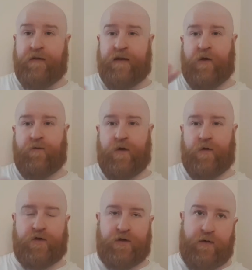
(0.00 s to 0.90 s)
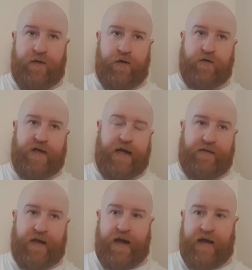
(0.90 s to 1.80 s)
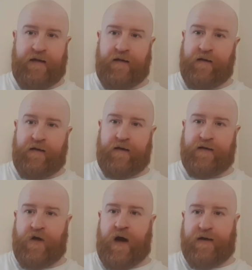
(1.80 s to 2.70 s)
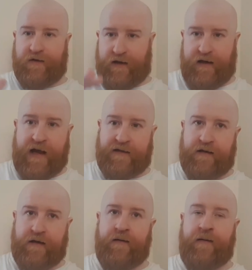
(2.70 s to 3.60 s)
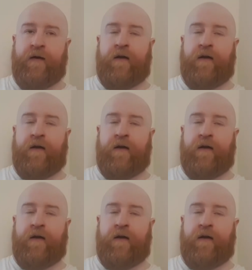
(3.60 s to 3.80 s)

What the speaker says: Now, for those that don't know, safety netting, it's not actually netting.